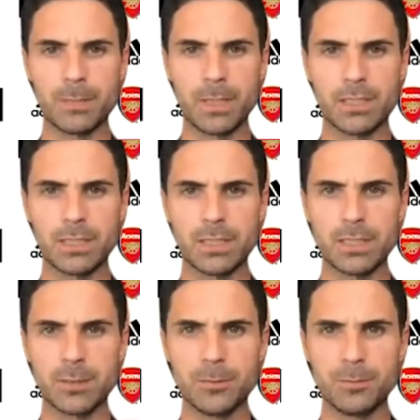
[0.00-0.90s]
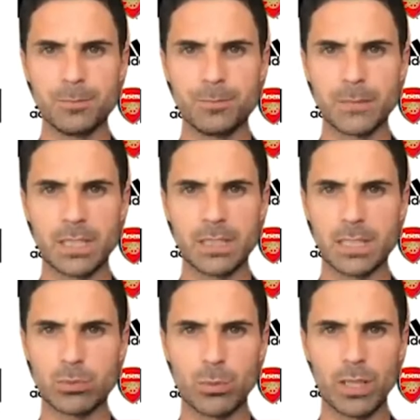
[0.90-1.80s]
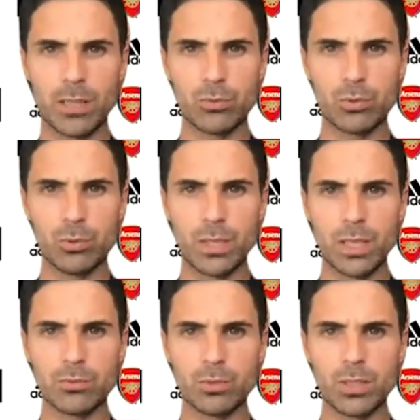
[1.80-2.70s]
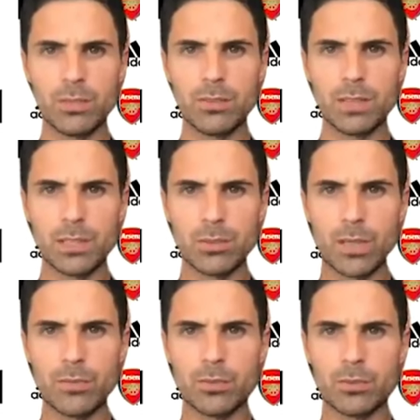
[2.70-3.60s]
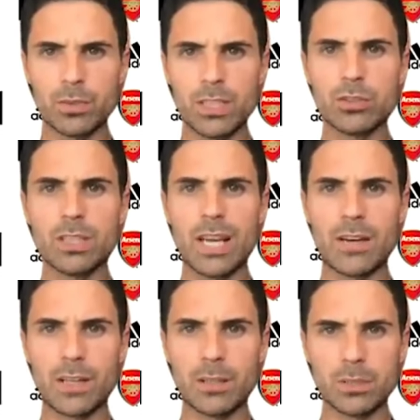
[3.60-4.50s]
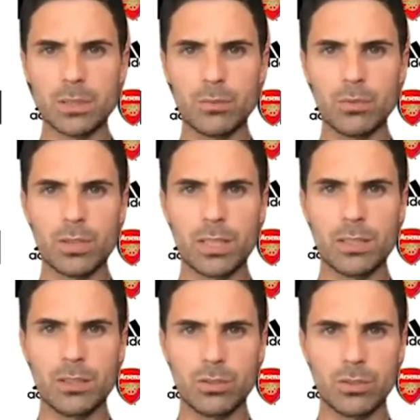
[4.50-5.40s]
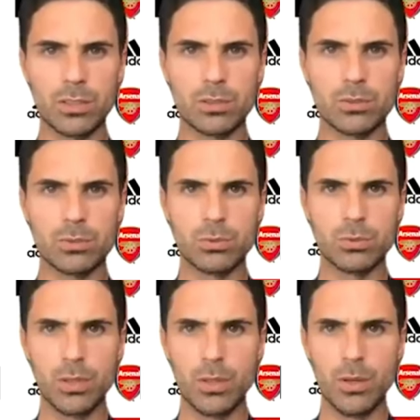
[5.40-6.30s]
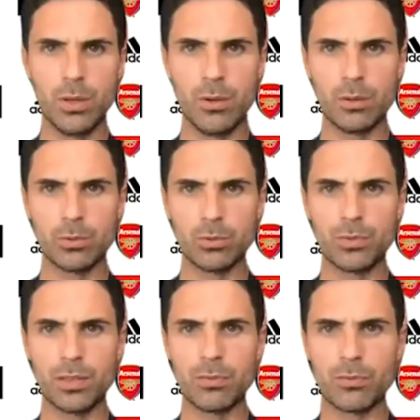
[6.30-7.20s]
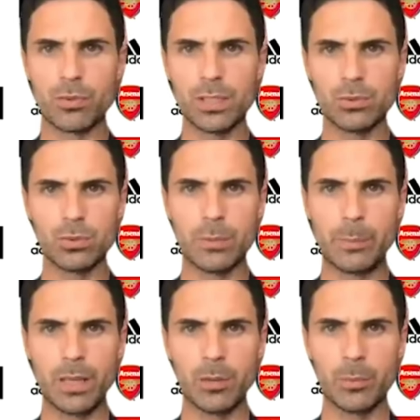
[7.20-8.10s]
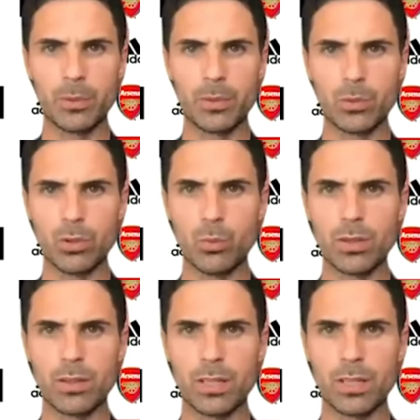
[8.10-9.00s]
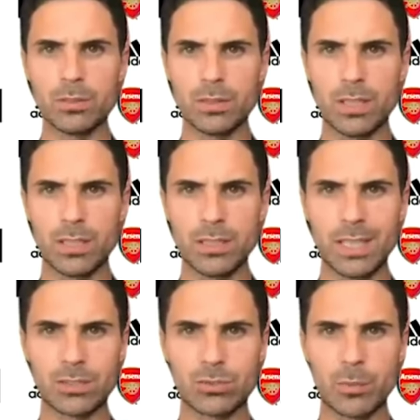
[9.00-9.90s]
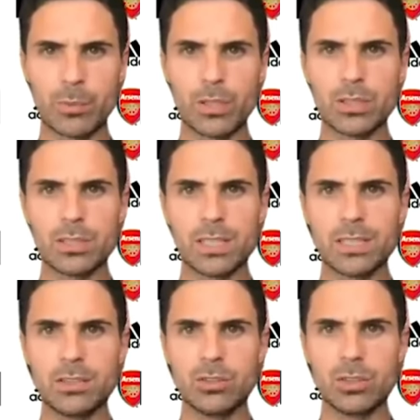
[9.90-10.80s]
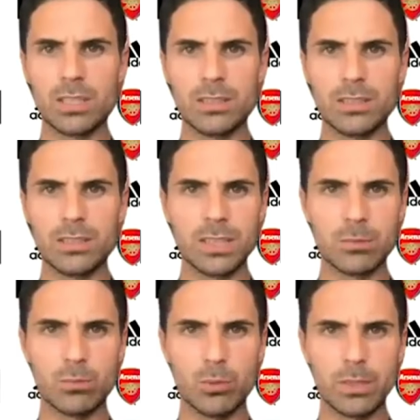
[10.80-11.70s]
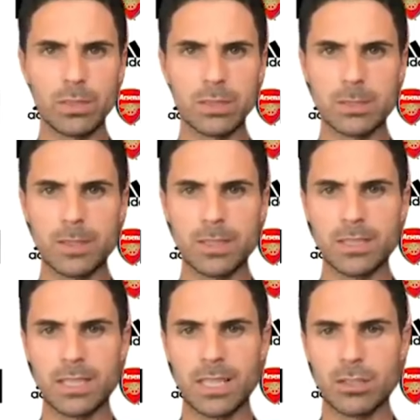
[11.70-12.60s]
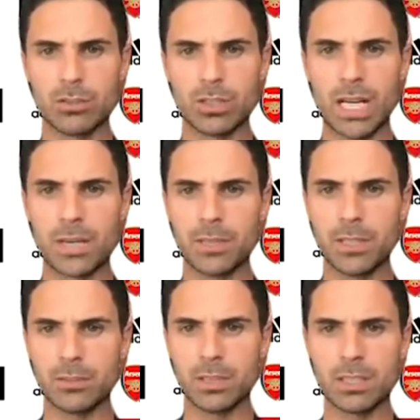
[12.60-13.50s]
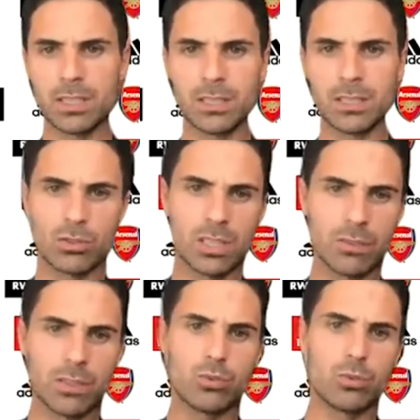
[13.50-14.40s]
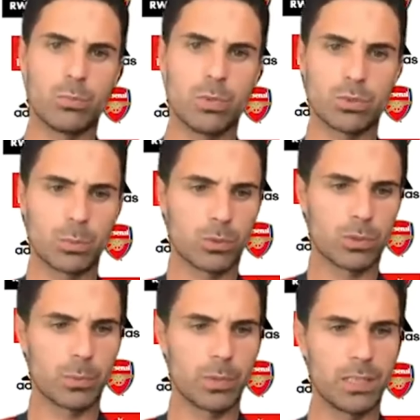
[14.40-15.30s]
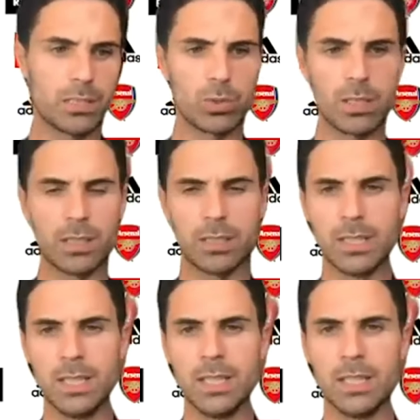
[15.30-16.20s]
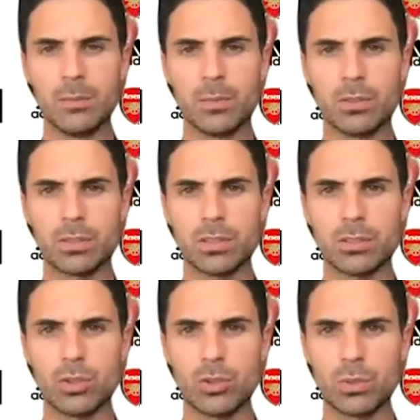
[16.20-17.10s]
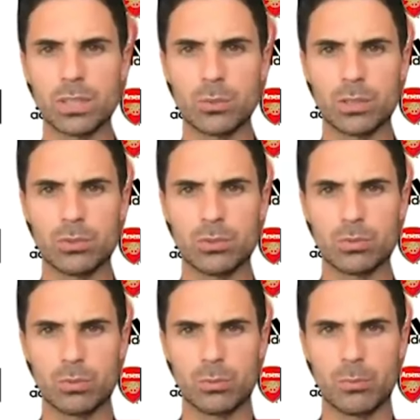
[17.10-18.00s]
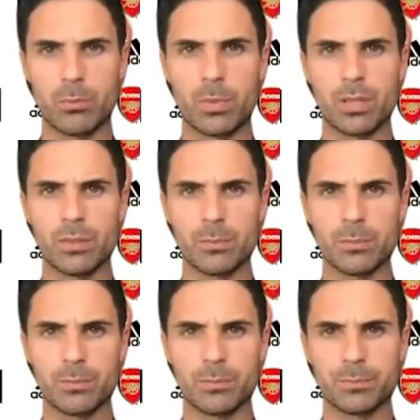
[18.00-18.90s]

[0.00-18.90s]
And that's what we have to do. We have to give them the right foundation around them for them in order to feel free to develop, you know, without the extra pressure that they don't need in this moment. And they cannot carry on, and don't give them too much responsibility too early, because there is always a risk to burn them.